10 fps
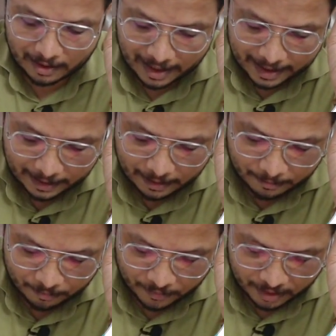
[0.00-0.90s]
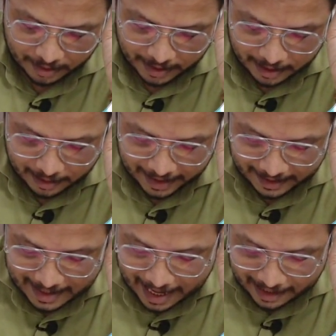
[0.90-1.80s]
And here
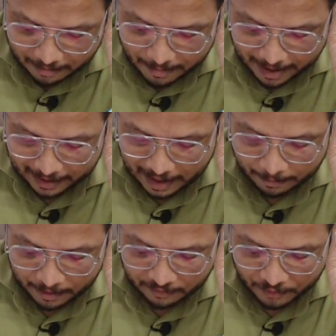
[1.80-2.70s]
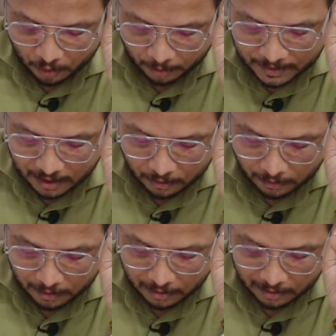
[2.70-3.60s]
in direct band gap, if you observe,